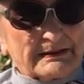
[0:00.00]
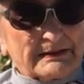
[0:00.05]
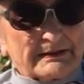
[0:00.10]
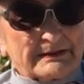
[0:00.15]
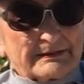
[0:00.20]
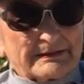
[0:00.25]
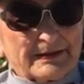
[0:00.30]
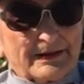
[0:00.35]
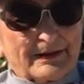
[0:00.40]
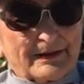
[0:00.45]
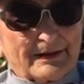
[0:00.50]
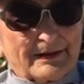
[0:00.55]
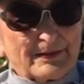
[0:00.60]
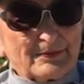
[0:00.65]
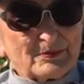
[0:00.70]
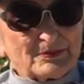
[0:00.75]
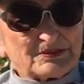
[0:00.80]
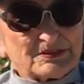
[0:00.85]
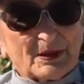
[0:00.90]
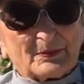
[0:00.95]
Uh, yeah,
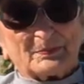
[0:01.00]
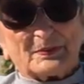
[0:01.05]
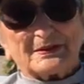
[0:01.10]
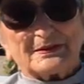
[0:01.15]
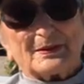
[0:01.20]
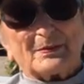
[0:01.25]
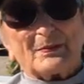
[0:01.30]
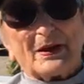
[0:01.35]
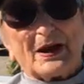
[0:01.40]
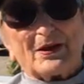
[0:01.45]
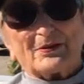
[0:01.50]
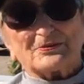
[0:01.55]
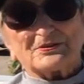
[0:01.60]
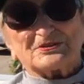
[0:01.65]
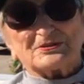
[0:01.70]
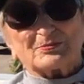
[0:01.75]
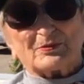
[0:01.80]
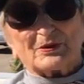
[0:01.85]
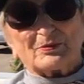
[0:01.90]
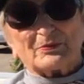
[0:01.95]
he was up in the
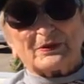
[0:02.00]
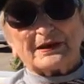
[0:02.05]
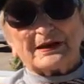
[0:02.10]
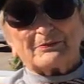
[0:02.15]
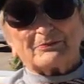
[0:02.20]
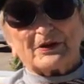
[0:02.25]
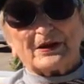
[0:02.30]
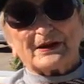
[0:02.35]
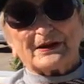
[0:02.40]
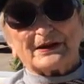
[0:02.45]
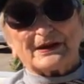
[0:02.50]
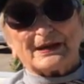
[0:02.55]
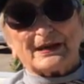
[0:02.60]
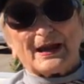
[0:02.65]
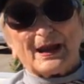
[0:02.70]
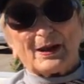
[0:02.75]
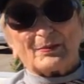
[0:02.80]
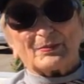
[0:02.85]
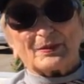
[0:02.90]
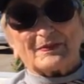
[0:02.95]
mountains when we rented a
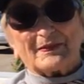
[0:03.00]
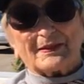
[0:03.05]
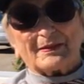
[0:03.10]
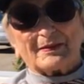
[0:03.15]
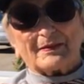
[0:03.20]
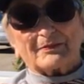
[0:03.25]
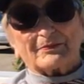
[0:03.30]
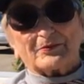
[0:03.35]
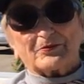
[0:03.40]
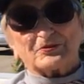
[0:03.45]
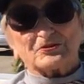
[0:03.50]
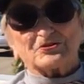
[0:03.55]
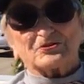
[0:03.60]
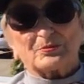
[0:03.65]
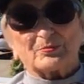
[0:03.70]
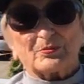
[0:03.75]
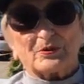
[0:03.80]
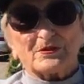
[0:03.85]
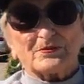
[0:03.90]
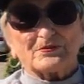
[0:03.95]
cabin. The
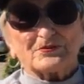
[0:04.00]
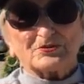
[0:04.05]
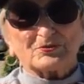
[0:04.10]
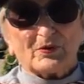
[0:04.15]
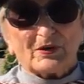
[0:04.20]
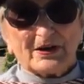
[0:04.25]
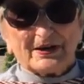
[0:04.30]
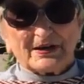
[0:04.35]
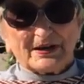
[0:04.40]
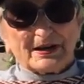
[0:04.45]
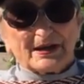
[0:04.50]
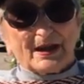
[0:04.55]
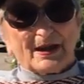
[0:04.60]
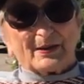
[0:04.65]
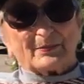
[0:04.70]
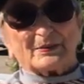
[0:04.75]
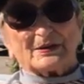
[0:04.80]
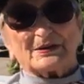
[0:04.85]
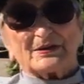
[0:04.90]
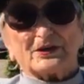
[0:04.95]
Christian Brothers rented a
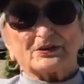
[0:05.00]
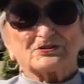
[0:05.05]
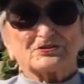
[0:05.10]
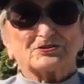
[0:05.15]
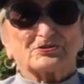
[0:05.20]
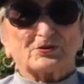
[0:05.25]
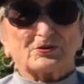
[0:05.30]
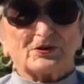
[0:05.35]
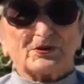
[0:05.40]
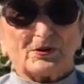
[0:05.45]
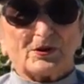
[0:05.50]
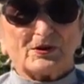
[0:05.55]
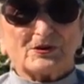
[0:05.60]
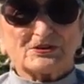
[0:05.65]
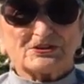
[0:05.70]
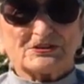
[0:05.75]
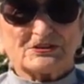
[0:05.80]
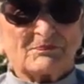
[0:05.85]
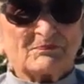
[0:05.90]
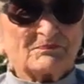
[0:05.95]
cabin next door to
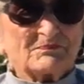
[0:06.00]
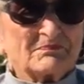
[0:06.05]
ours.